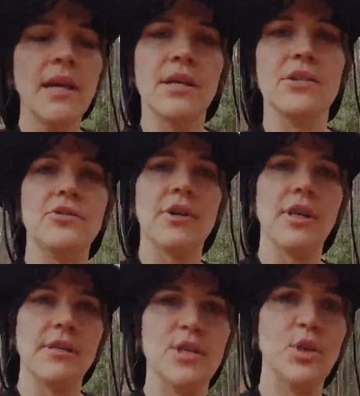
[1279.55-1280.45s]

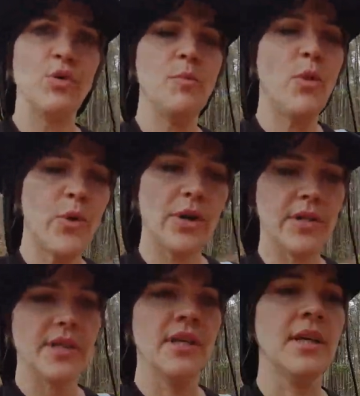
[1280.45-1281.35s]
astrology
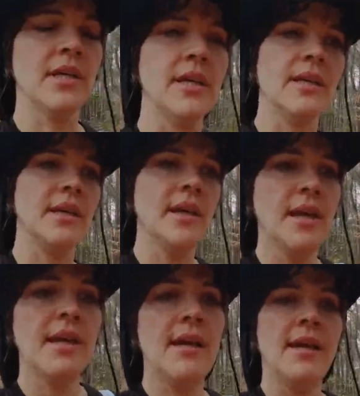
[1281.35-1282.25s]
report.
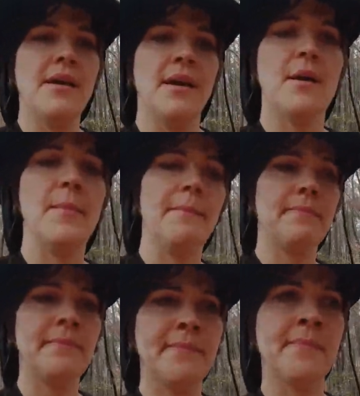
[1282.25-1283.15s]
Um,